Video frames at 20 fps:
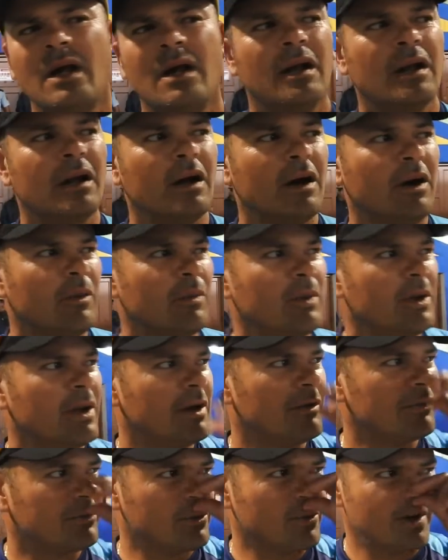No, we'll
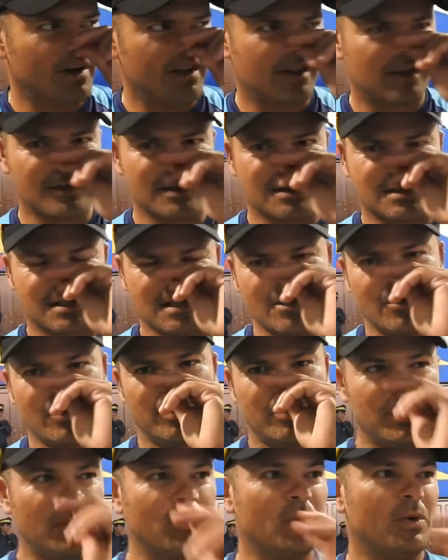have to wait and see.
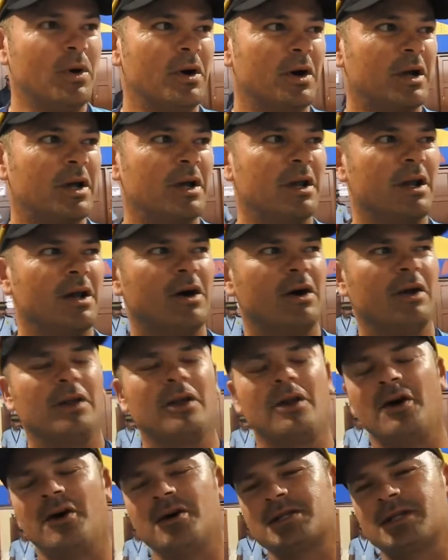We've been working now the
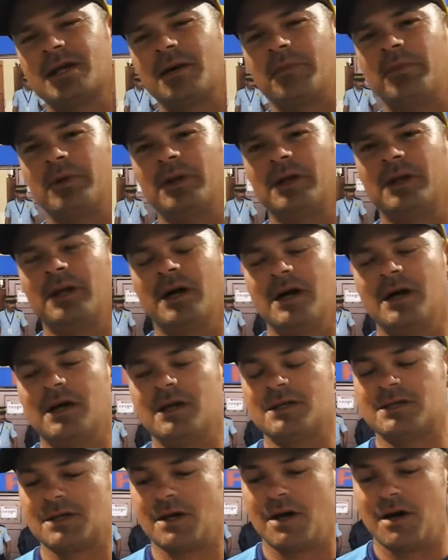last couple of days.